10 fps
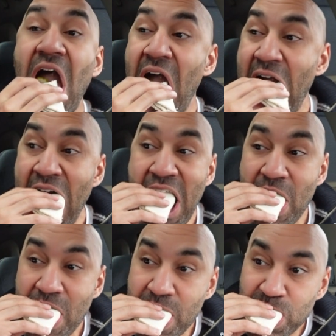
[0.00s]

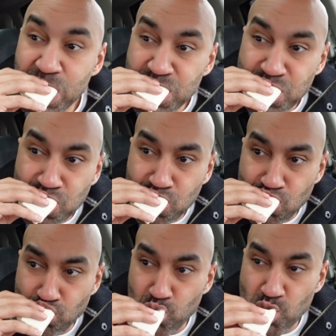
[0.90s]

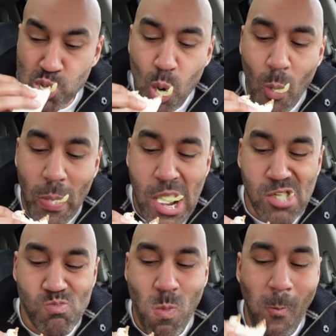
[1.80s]

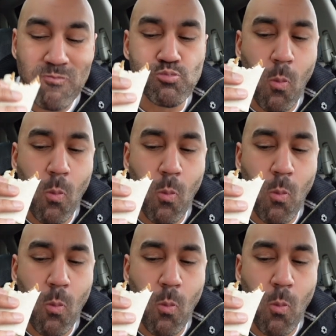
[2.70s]
[no speech]